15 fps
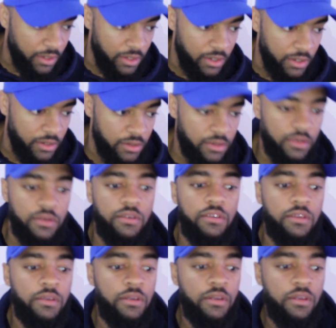hooks.
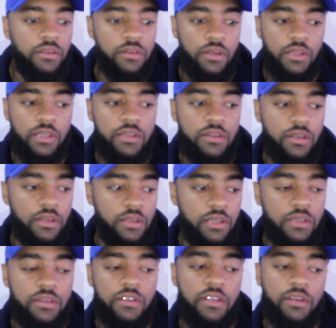So let's see.
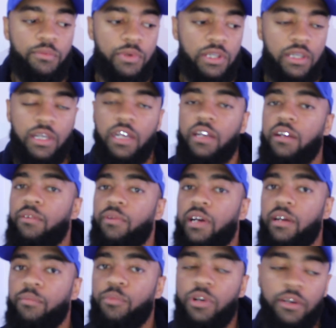This is with the Kenny
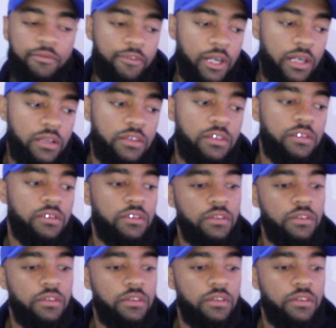Wayne, bruh, effects.